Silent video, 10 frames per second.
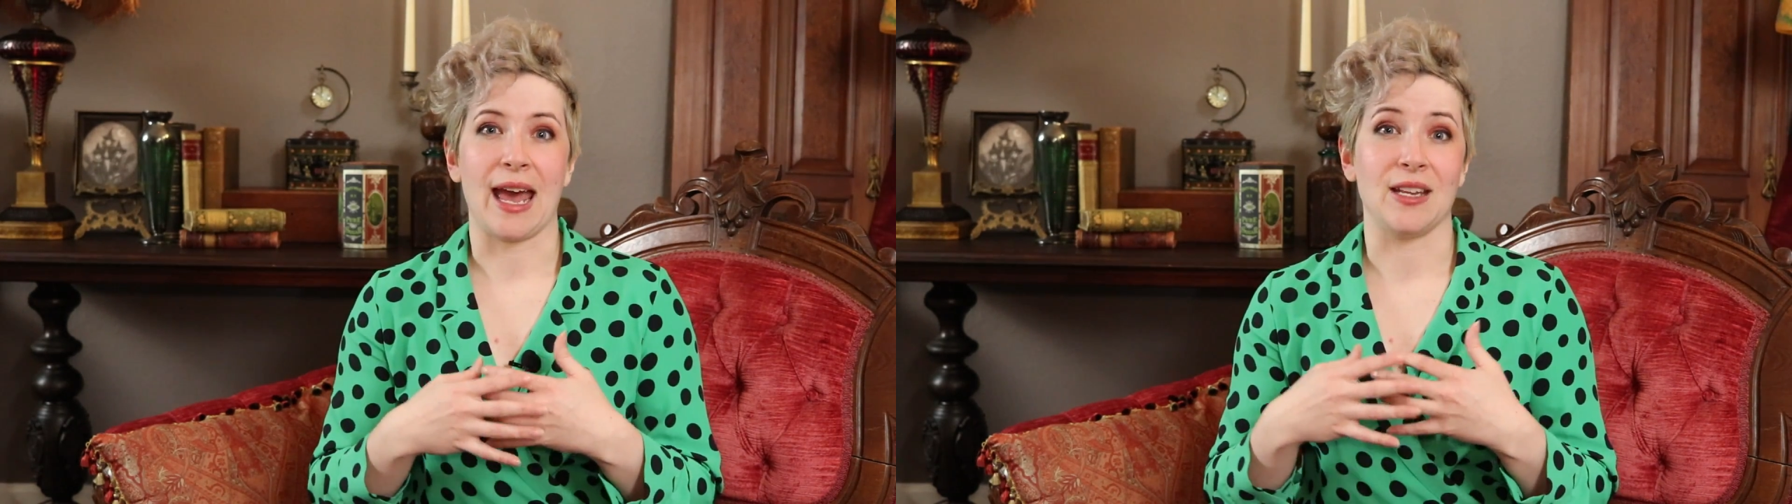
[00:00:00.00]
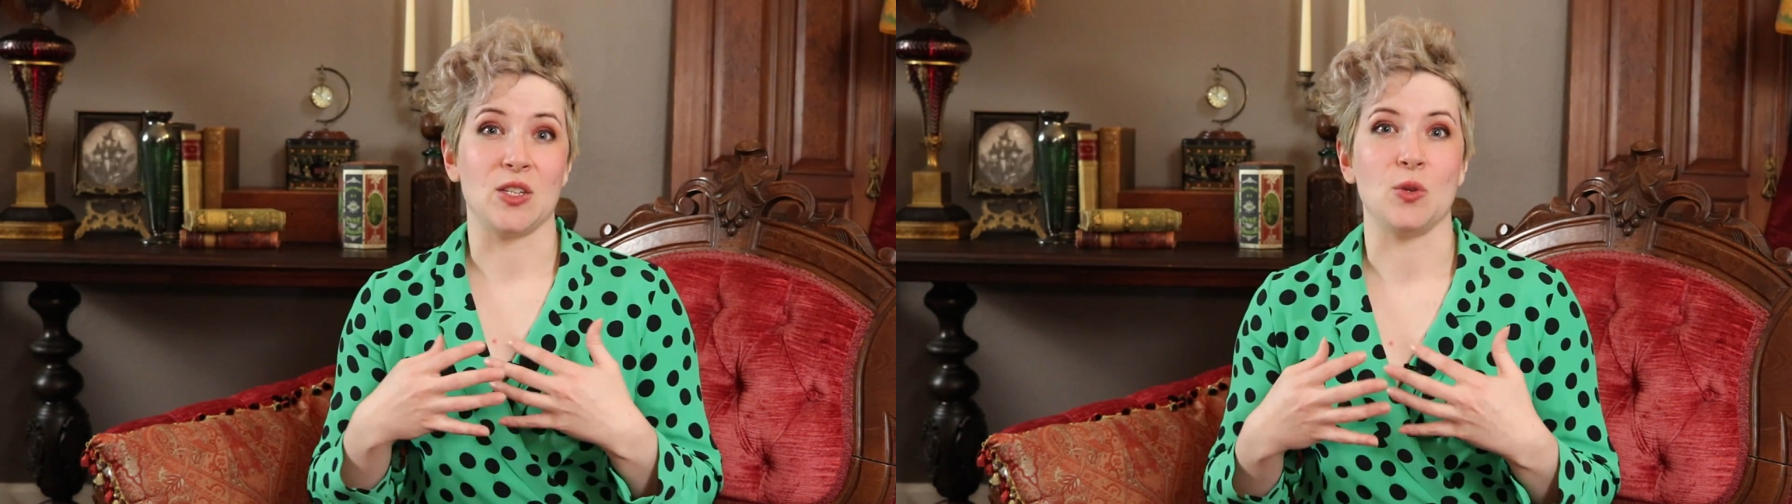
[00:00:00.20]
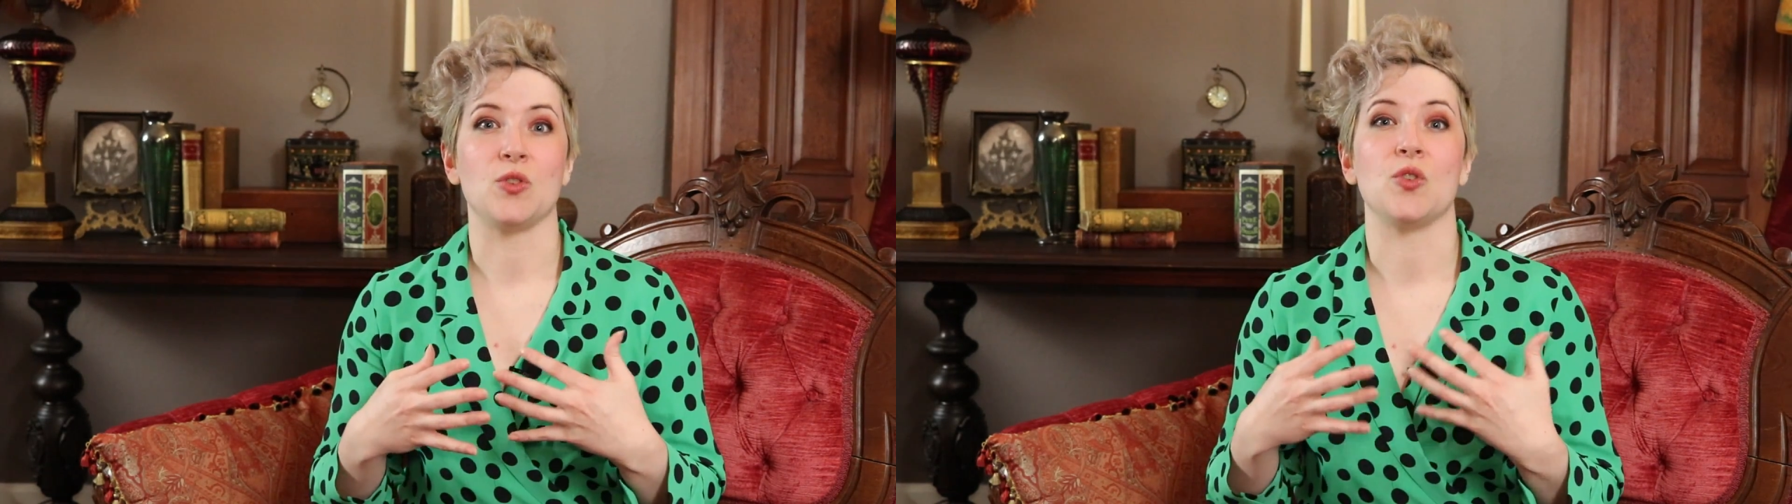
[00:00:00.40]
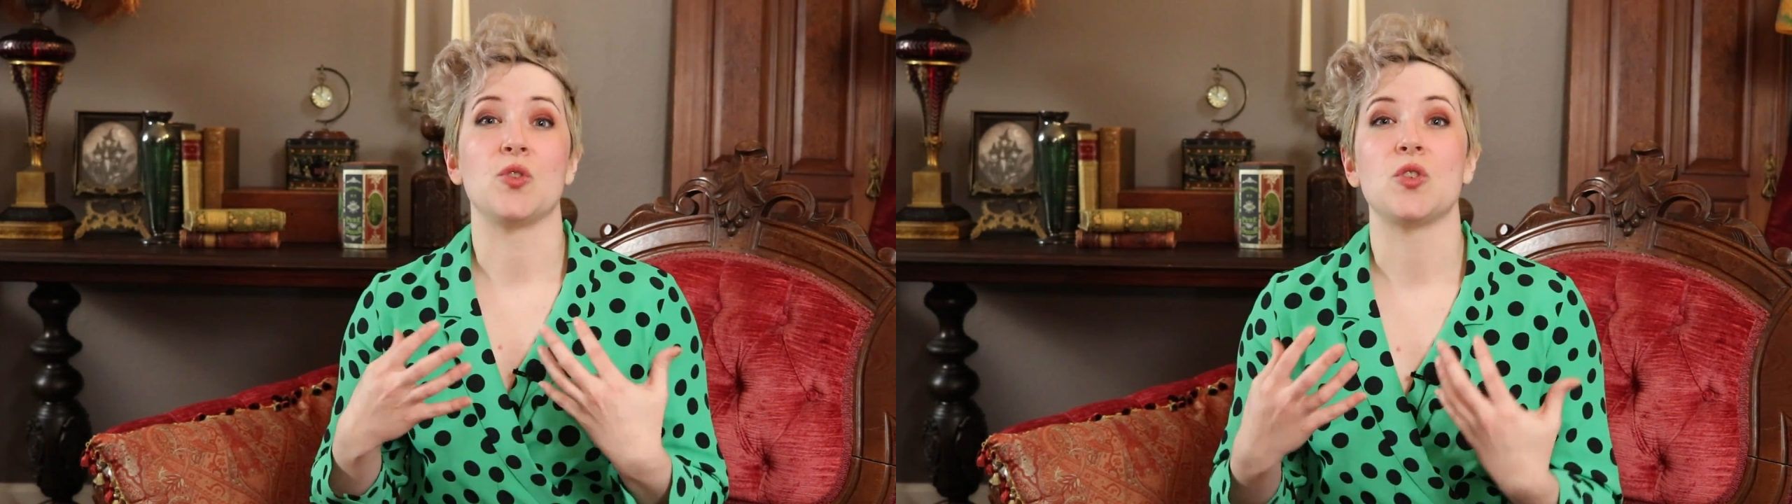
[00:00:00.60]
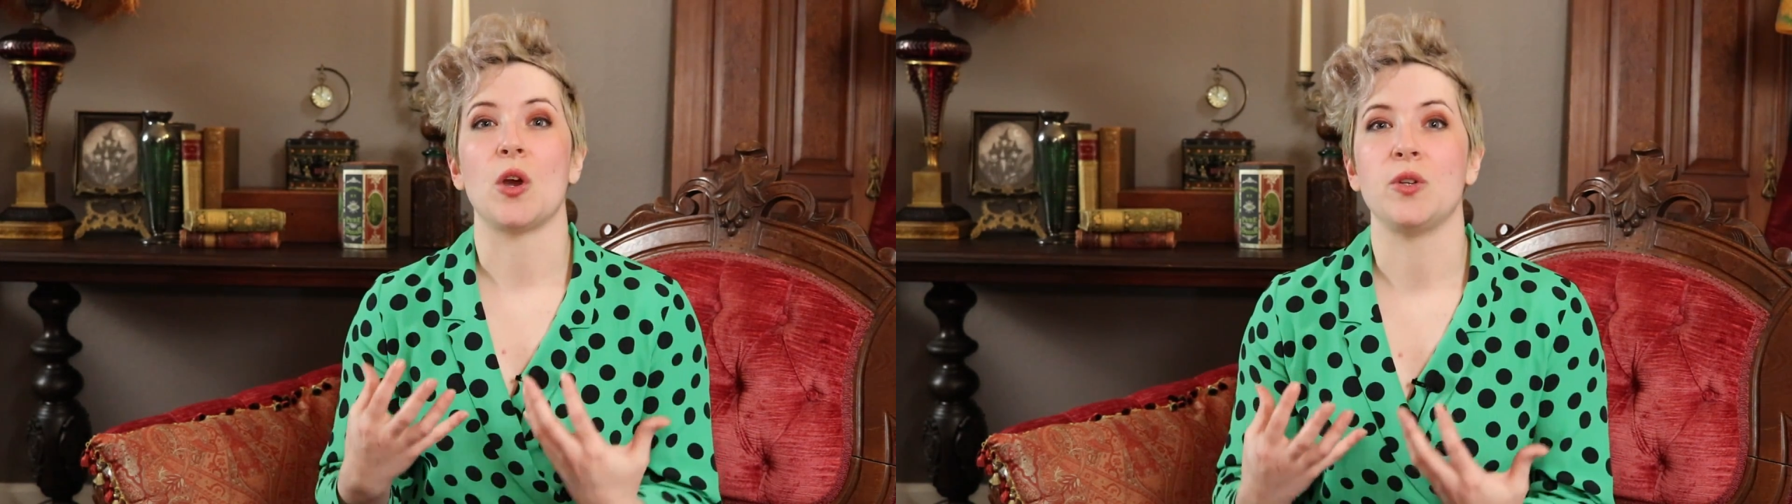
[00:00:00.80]
and its
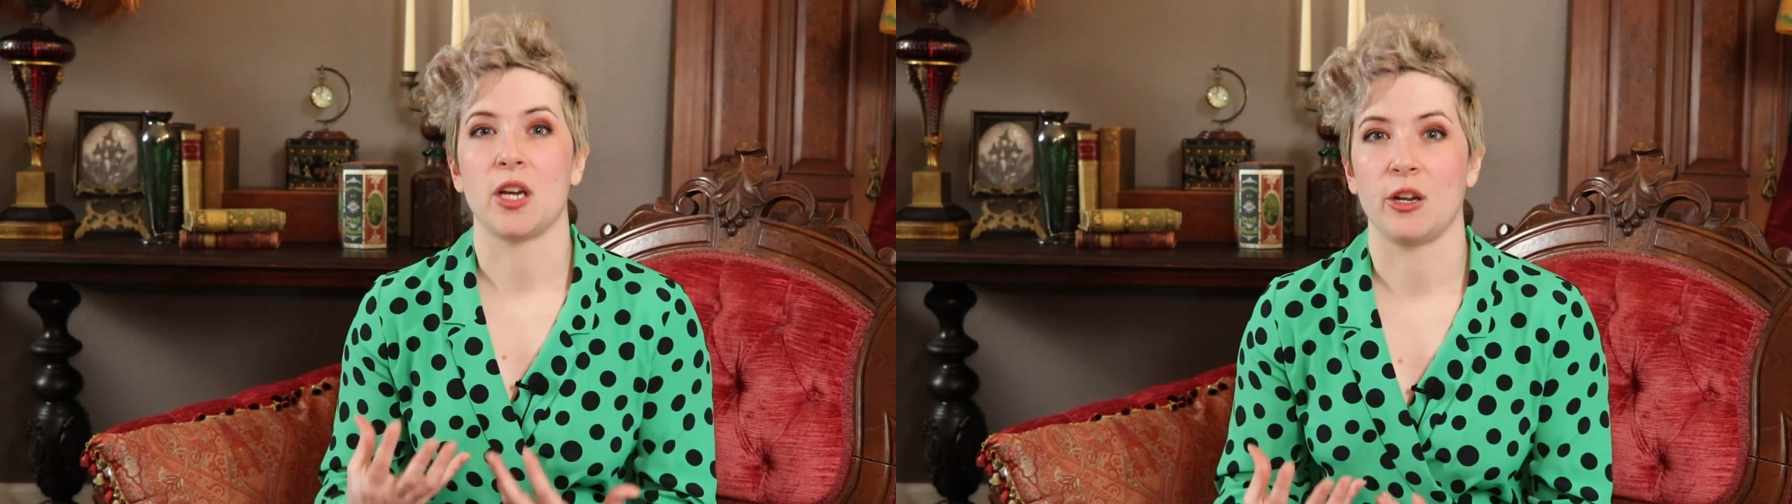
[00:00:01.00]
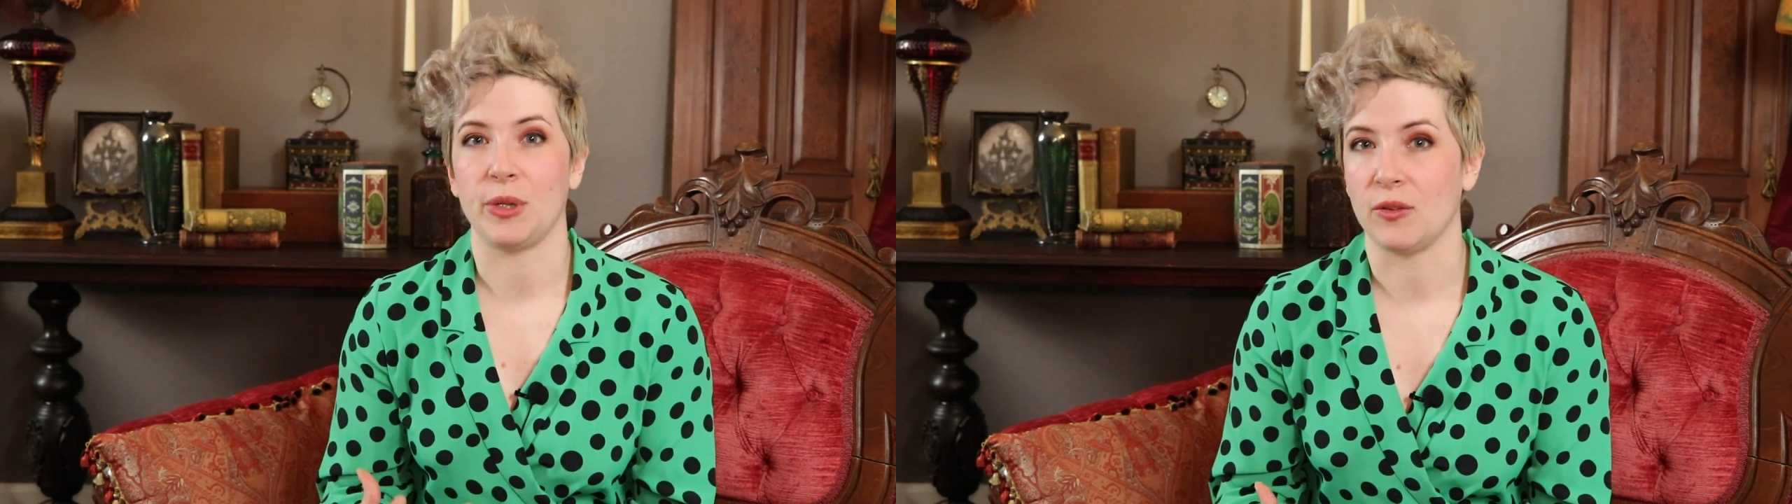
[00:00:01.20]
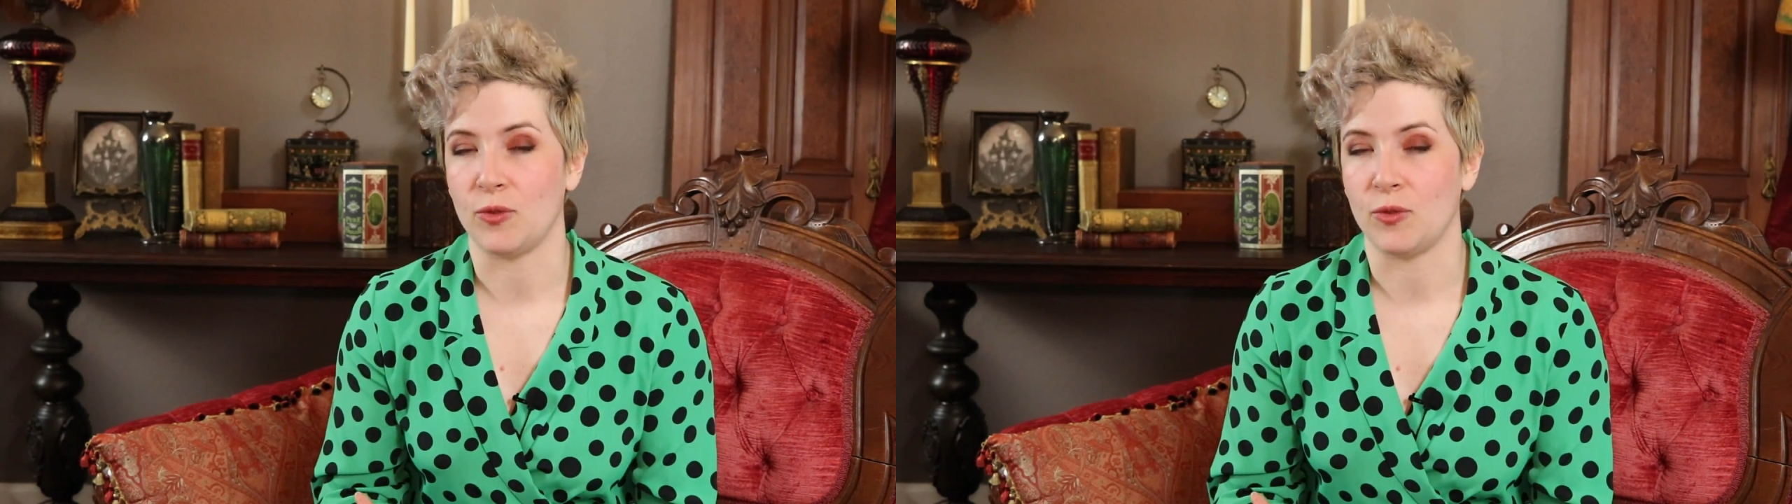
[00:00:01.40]
uses so terribly